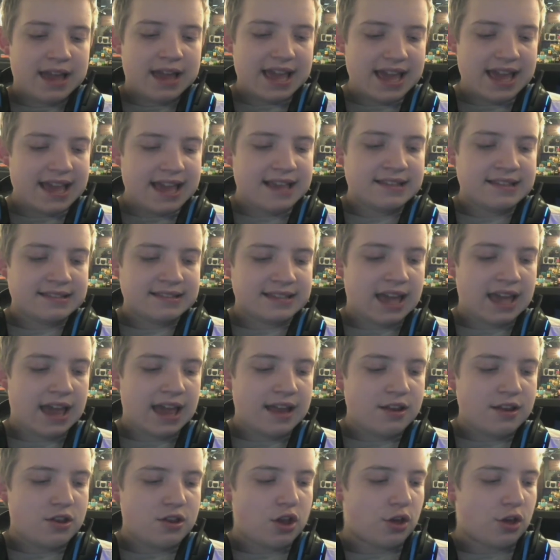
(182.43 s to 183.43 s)
is
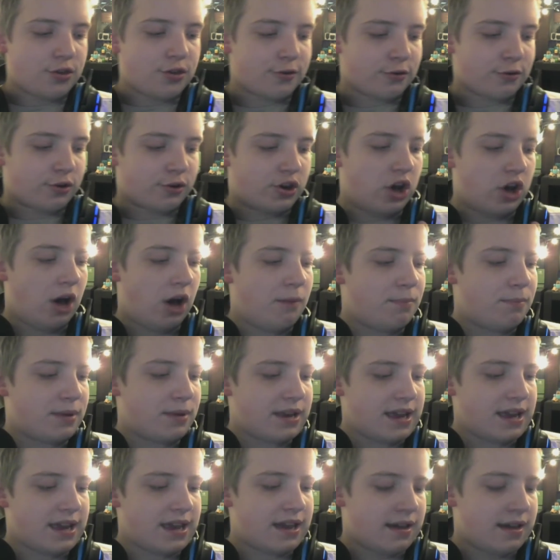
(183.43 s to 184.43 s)
another
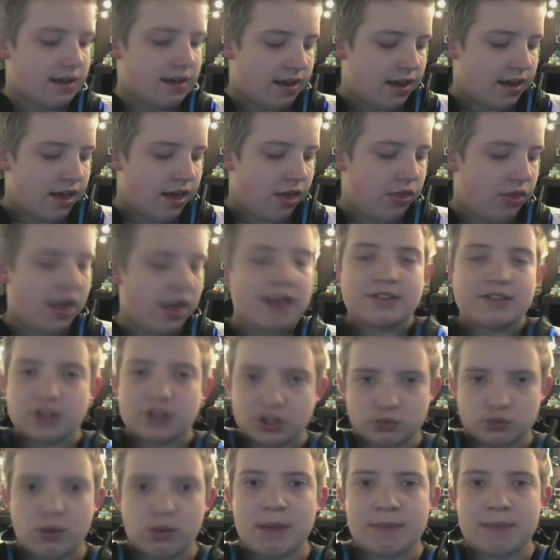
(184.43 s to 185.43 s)
company that
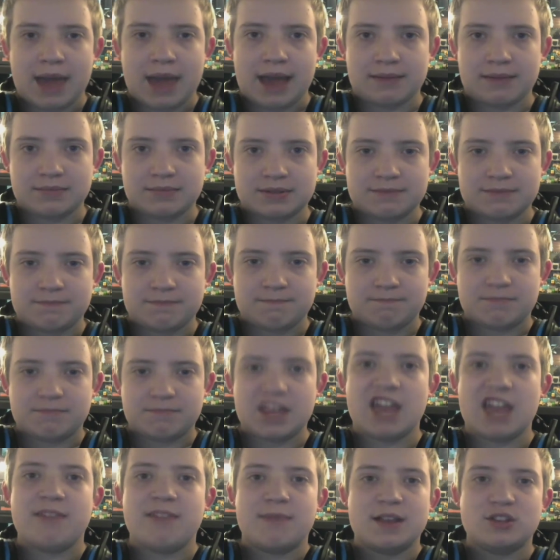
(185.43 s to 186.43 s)
does webcams.
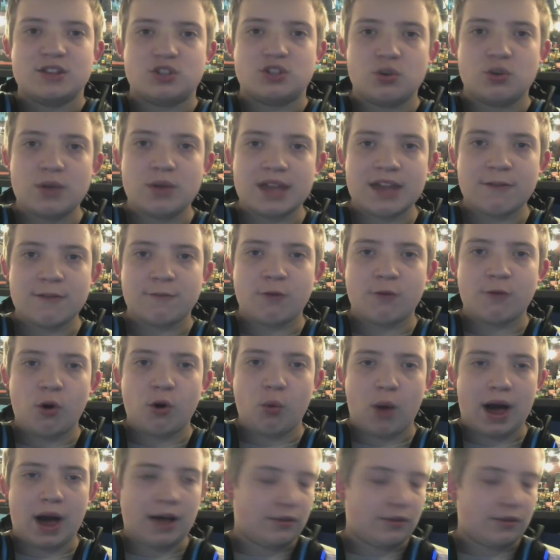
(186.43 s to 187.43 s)
They've been doing it for a
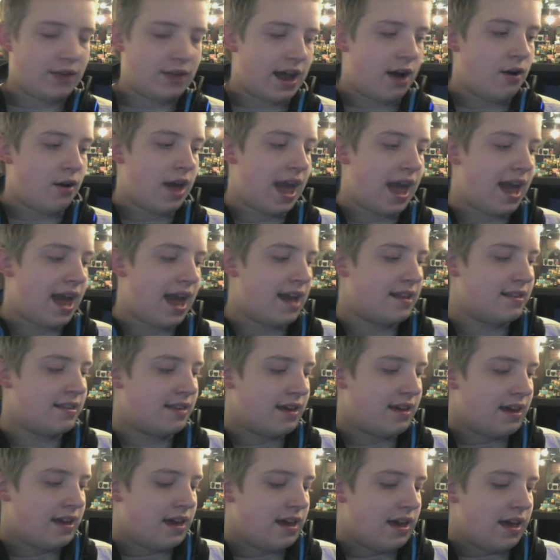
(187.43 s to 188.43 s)
while now,
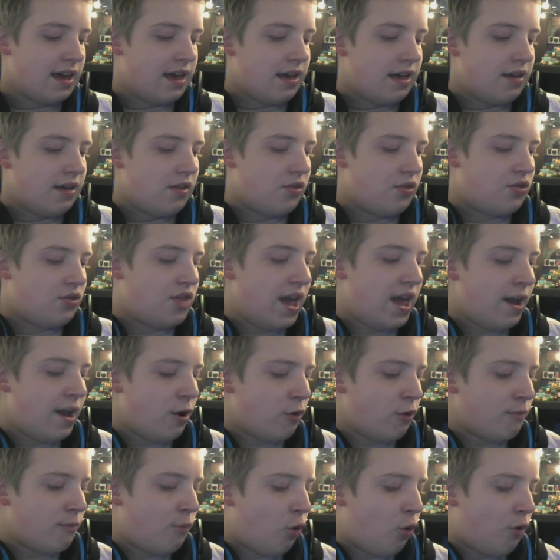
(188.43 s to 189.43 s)
and they
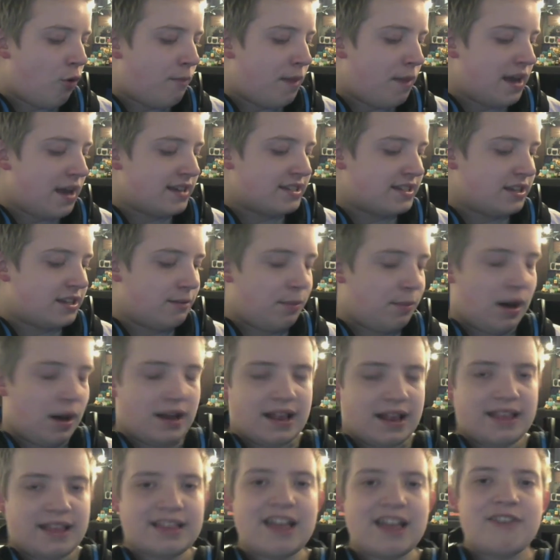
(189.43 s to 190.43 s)
are more based
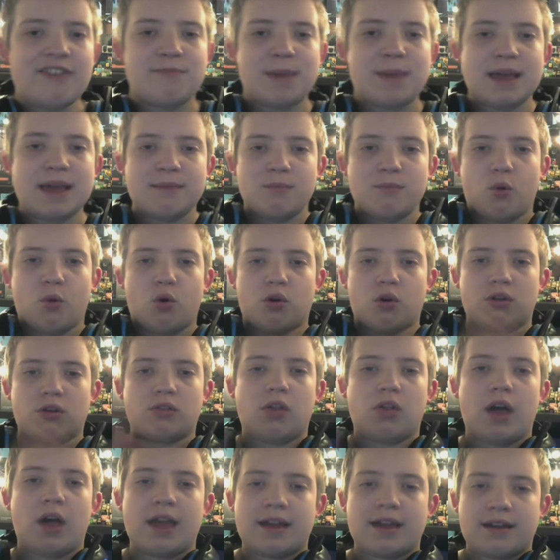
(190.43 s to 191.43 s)
upon, instead of being more
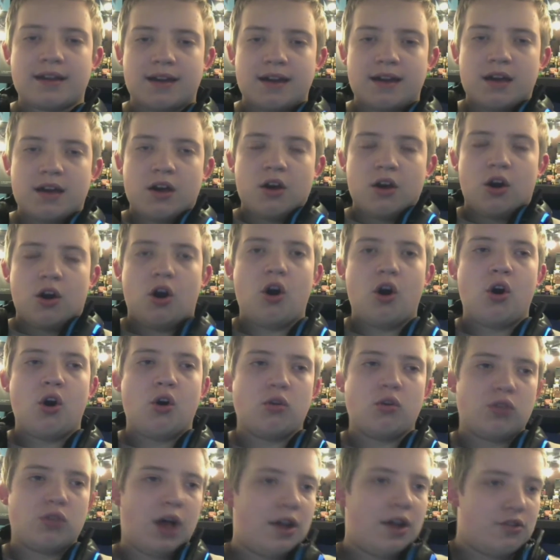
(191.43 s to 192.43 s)
like,
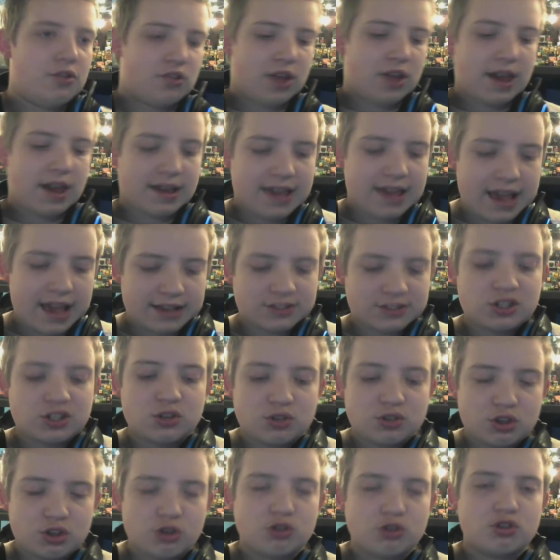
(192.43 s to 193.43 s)
oh, Logitech, yes, you
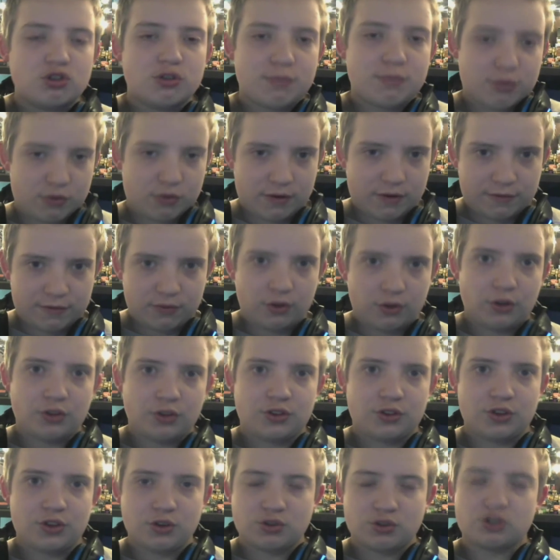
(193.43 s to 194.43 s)
do
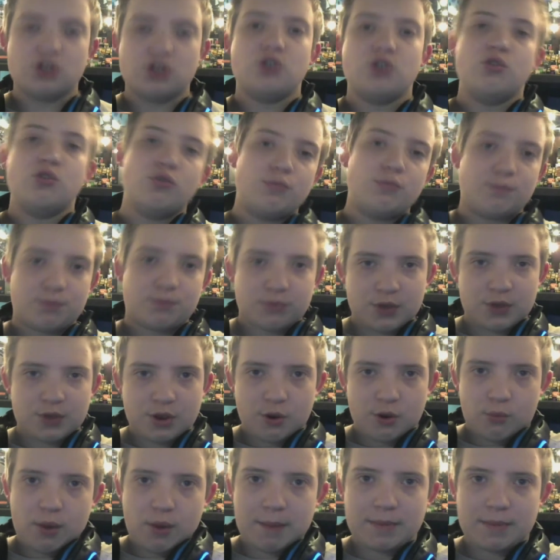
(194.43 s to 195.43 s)
peripherals, you do,
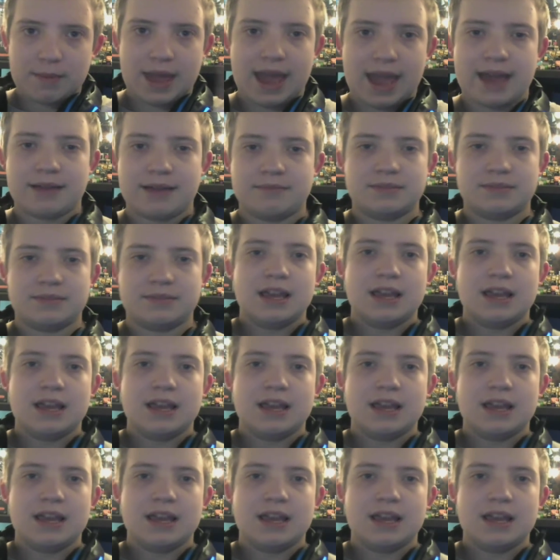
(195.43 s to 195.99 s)
webcams.